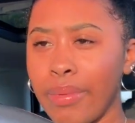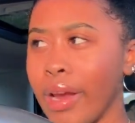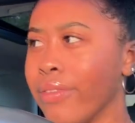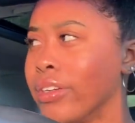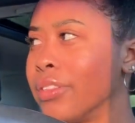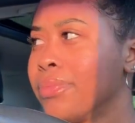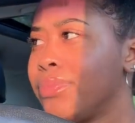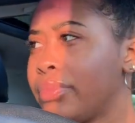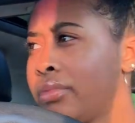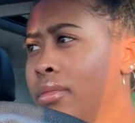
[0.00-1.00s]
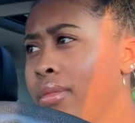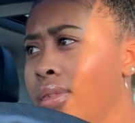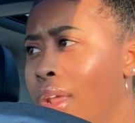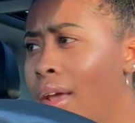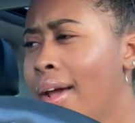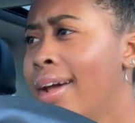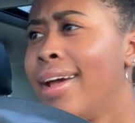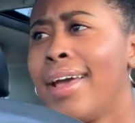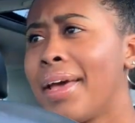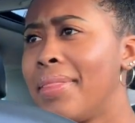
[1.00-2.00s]
whatever
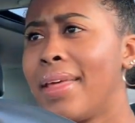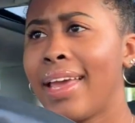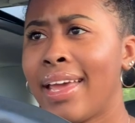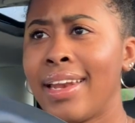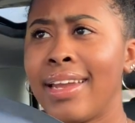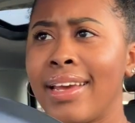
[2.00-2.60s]
and then